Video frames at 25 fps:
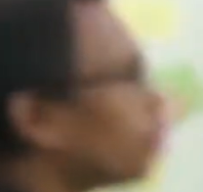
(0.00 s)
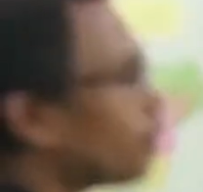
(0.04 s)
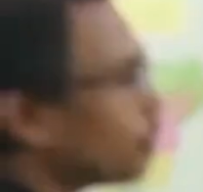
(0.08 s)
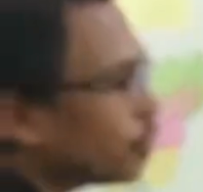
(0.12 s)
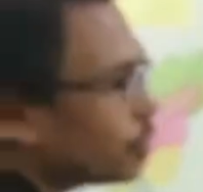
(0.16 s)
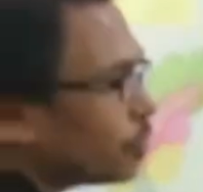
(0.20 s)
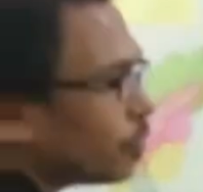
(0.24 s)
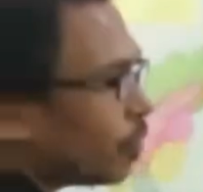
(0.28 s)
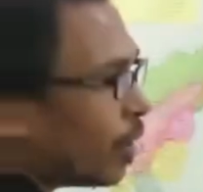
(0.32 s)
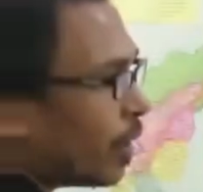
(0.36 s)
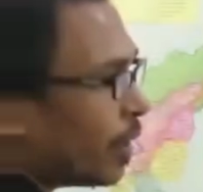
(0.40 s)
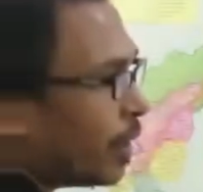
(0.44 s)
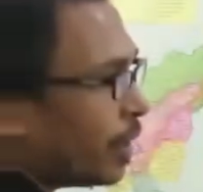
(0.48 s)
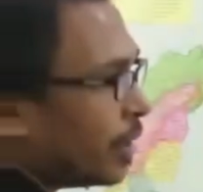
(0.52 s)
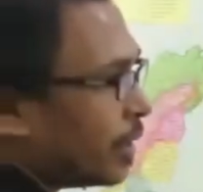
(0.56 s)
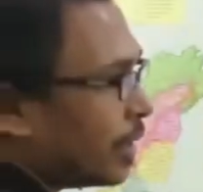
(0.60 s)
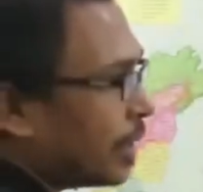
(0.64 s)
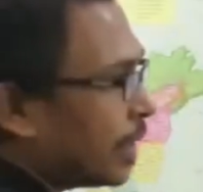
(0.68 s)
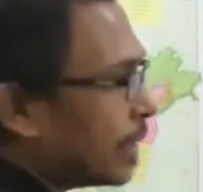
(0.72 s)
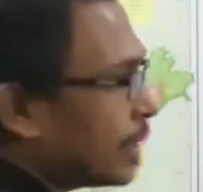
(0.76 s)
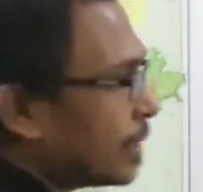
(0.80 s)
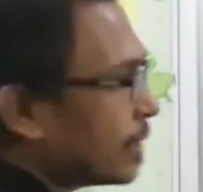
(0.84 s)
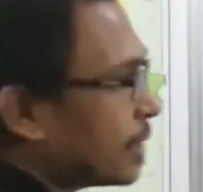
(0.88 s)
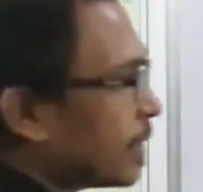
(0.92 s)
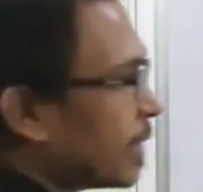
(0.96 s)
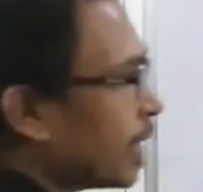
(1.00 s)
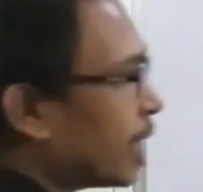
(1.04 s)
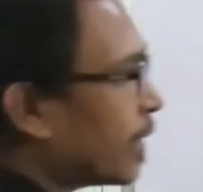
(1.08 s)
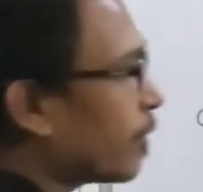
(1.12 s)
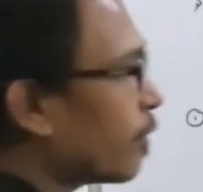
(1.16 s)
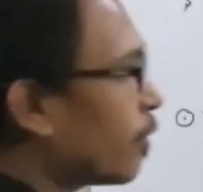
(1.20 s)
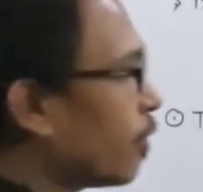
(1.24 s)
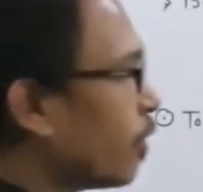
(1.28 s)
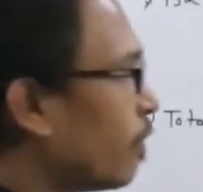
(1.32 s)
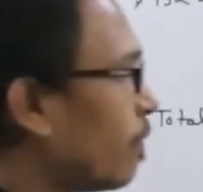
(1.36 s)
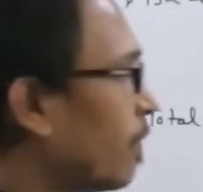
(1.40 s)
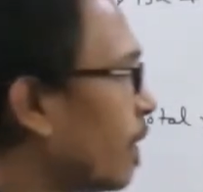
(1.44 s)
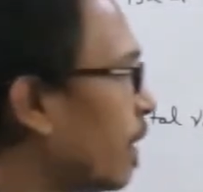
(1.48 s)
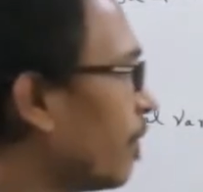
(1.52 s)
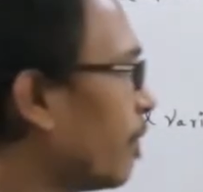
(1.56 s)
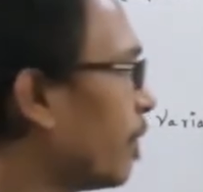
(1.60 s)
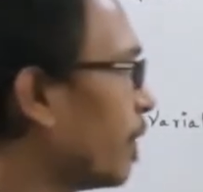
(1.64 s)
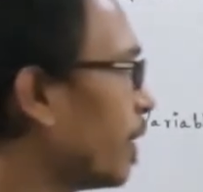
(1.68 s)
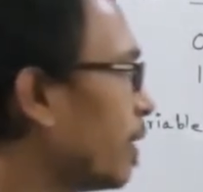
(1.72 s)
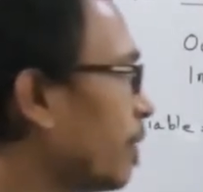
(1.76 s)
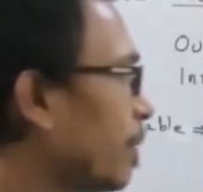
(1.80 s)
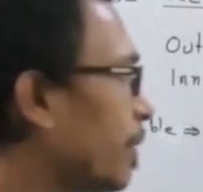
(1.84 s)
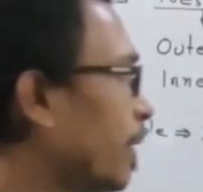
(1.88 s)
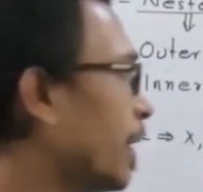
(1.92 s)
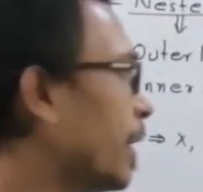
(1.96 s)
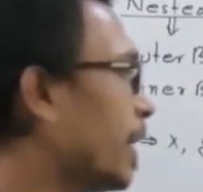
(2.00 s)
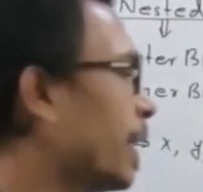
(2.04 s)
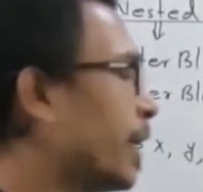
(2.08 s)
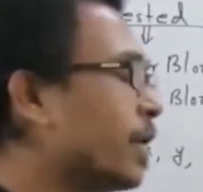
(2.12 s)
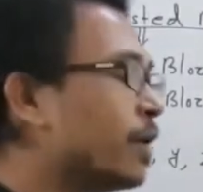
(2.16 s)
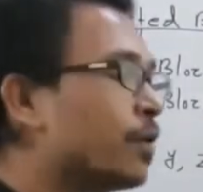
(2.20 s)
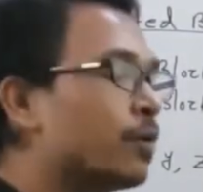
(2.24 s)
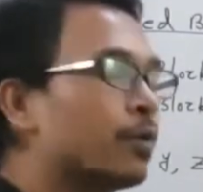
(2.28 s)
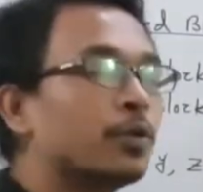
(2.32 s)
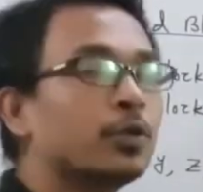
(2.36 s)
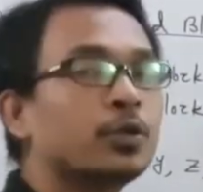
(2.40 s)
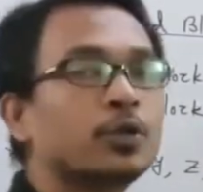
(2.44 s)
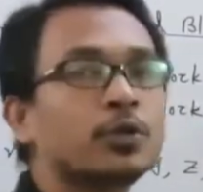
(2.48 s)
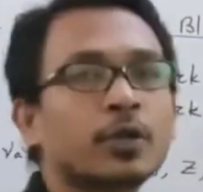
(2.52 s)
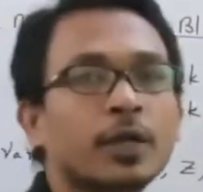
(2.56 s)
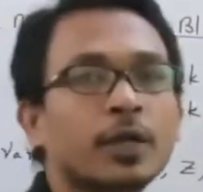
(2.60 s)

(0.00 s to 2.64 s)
which one is a global variable and which